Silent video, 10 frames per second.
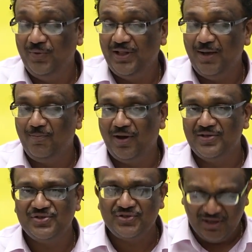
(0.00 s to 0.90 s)
the
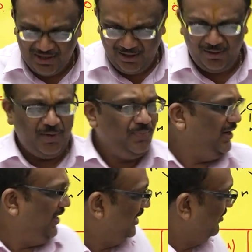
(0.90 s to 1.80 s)
hybridization? Let me
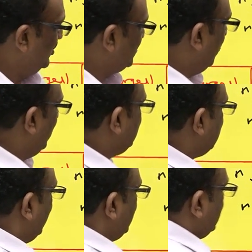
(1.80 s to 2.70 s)
again give you a small
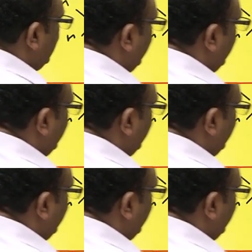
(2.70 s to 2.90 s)
chart.